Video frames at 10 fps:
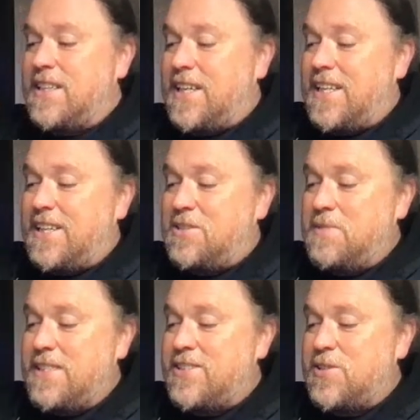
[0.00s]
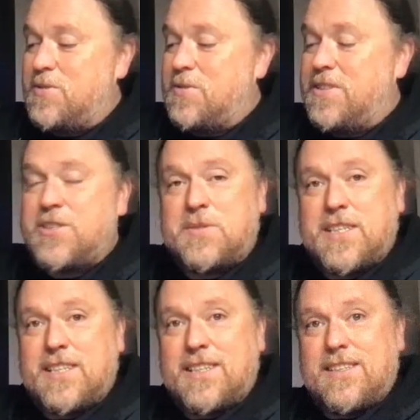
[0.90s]
And then coming soon to
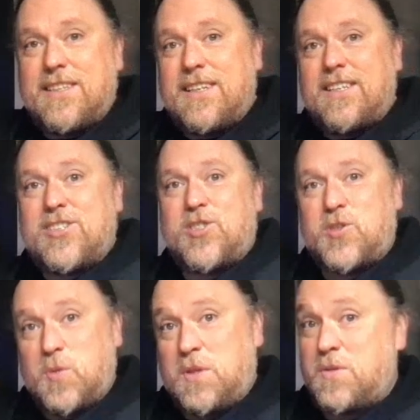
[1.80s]
a solo